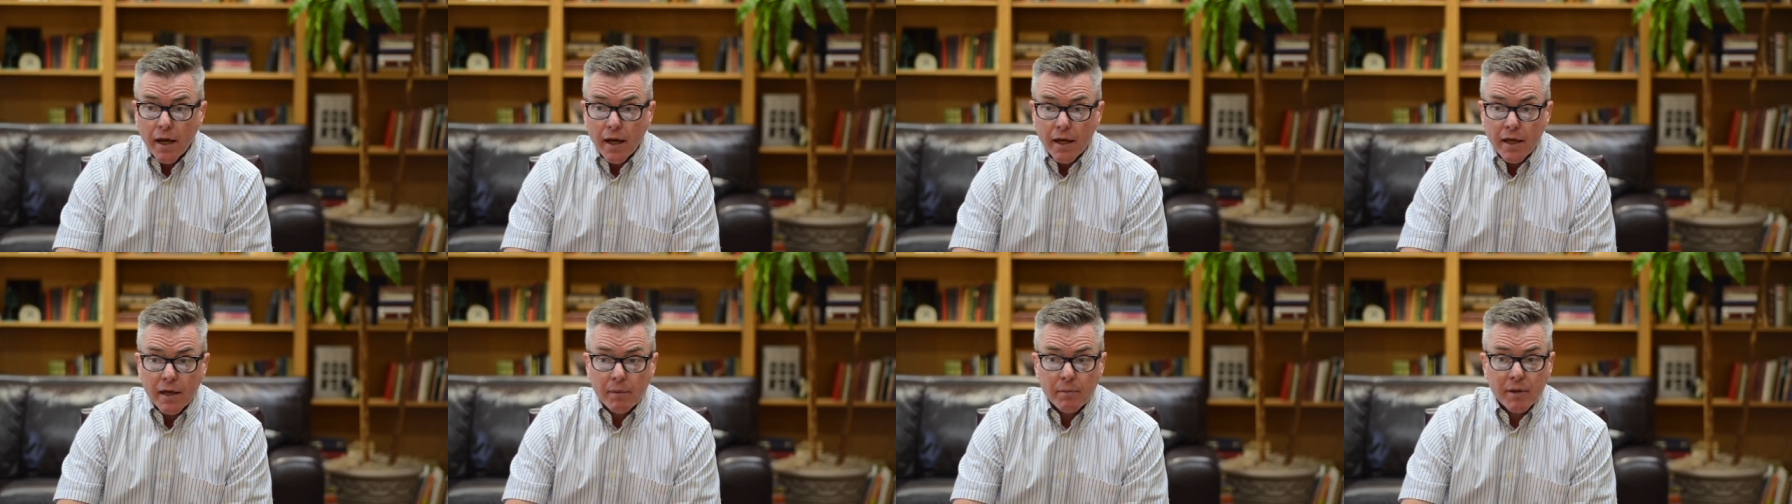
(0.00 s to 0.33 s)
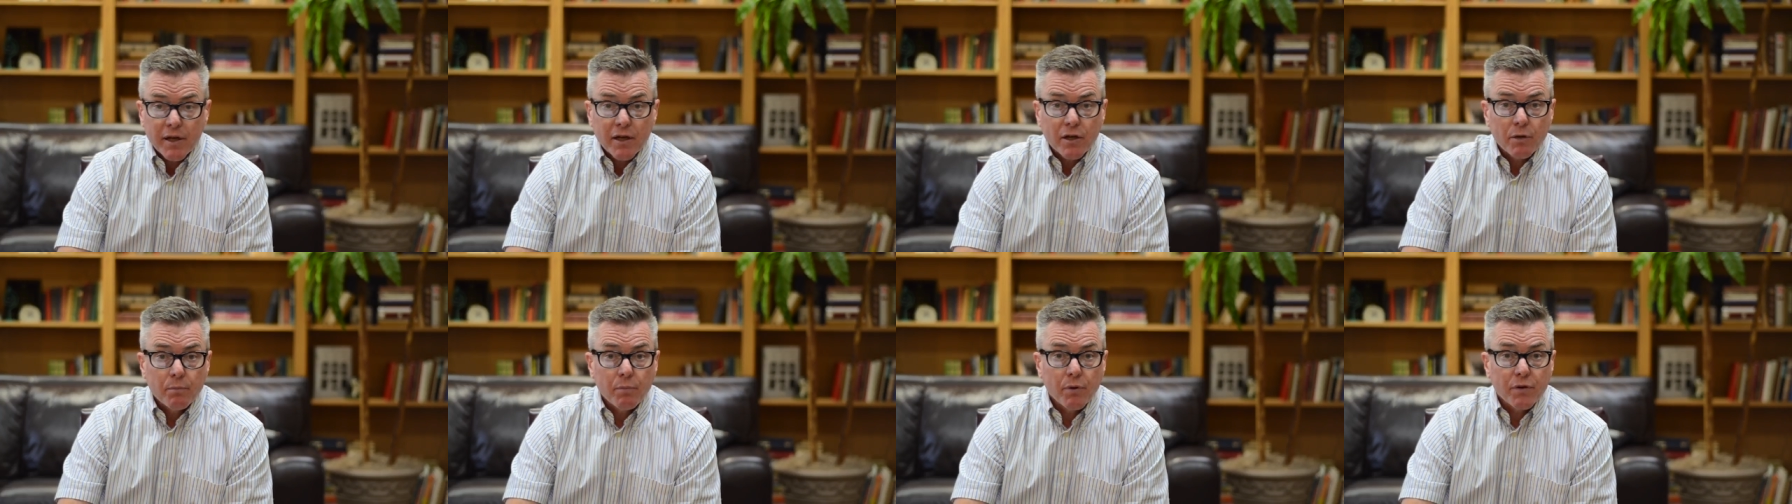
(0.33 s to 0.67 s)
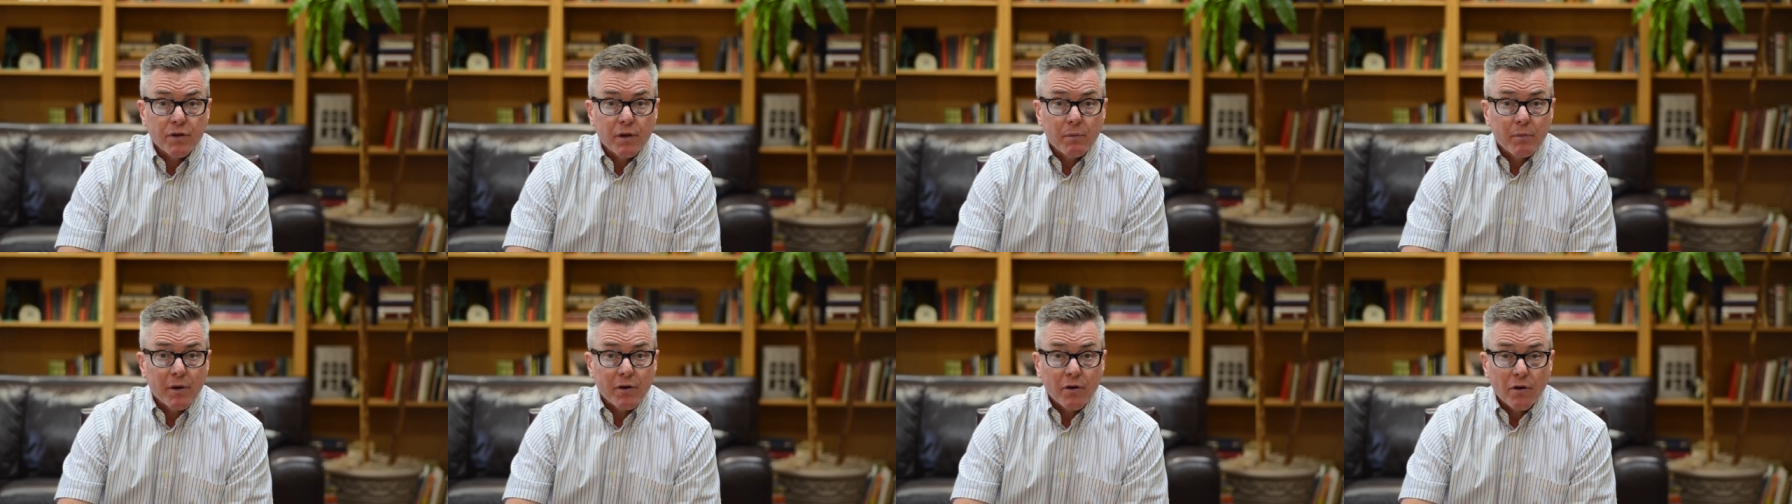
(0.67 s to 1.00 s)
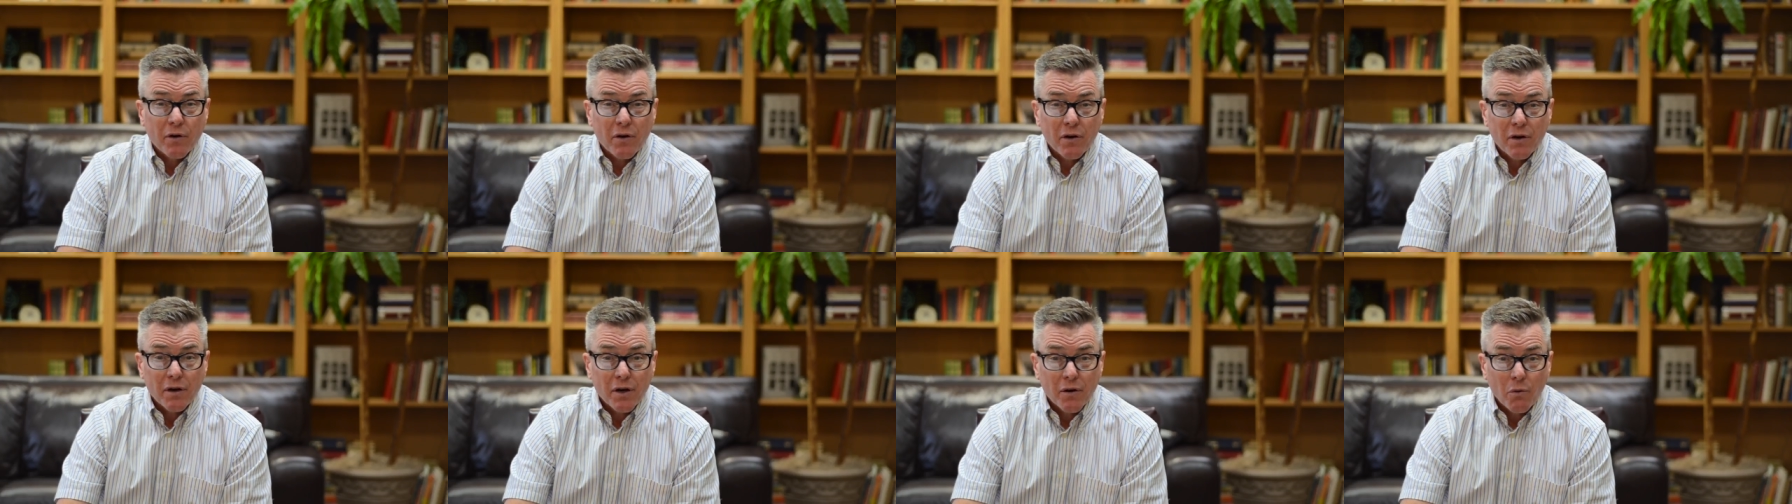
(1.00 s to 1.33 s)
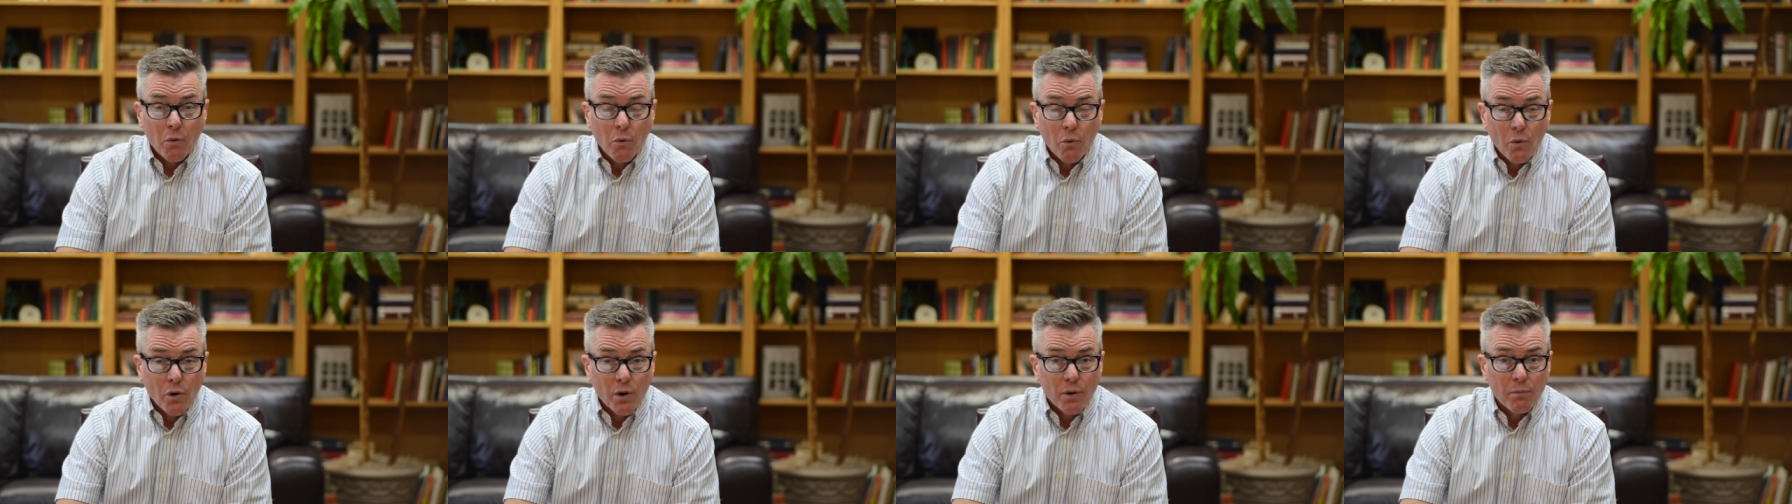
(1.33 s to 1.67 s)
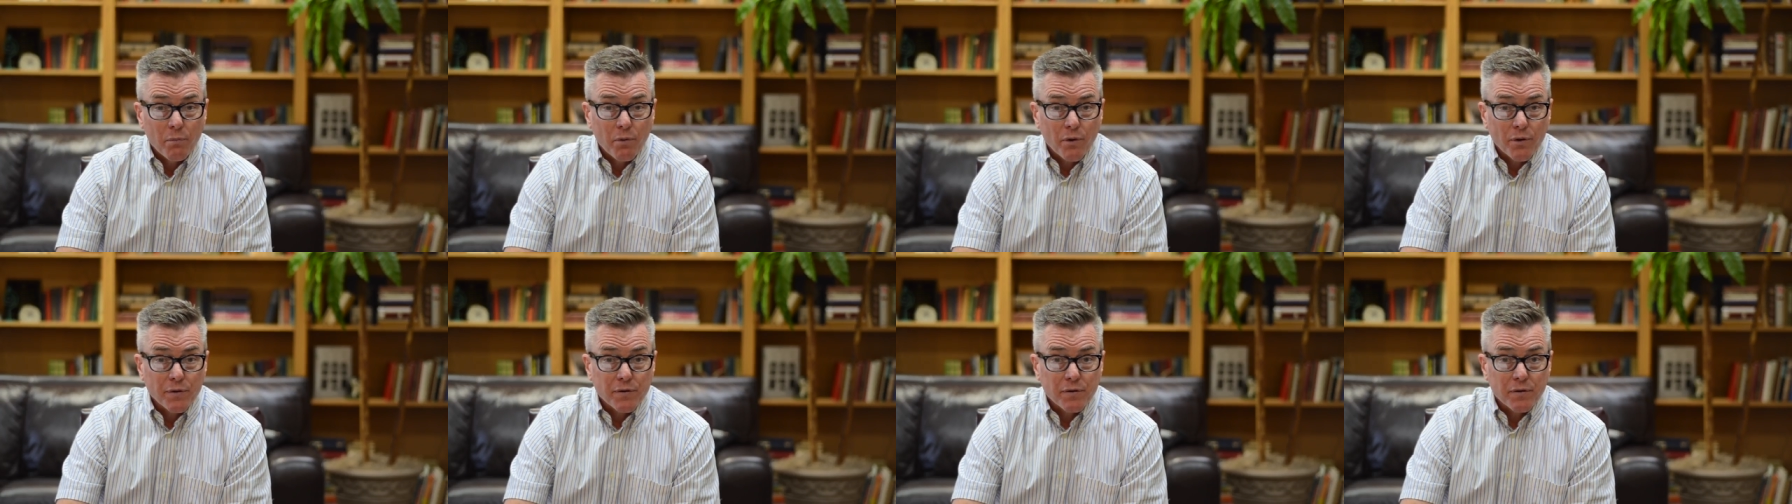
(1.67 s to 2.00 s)
He began to put them under
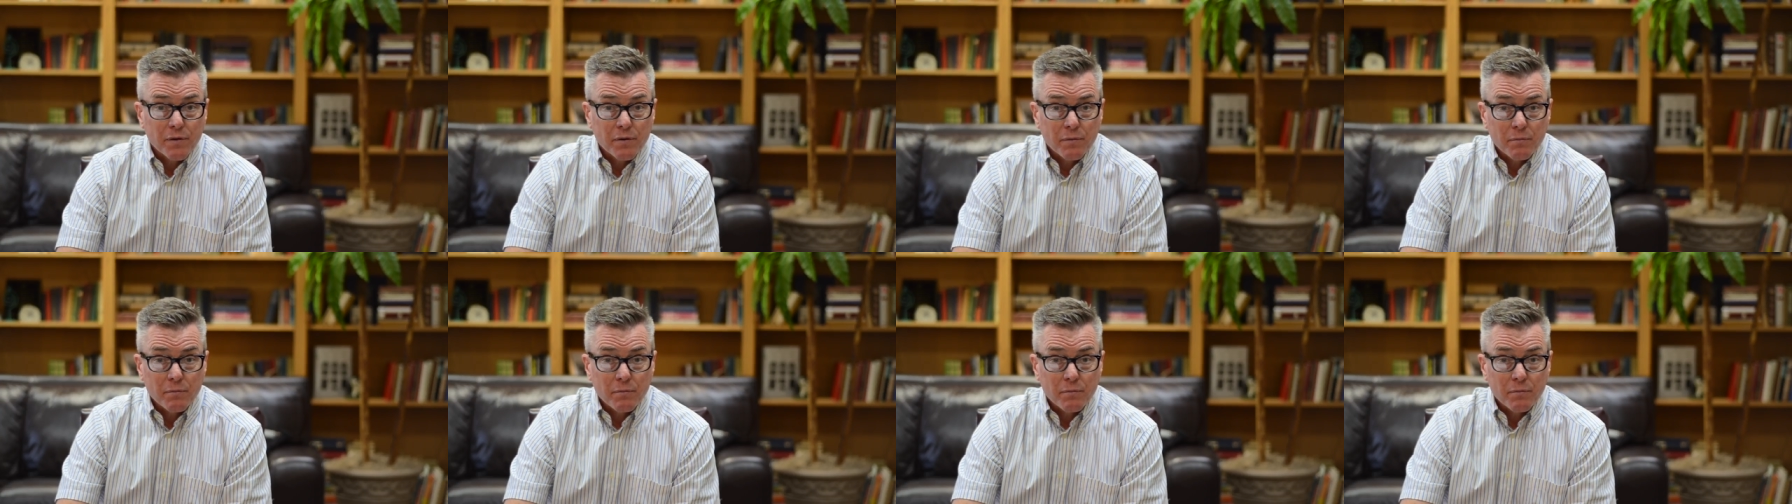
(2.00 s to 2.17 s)
horrible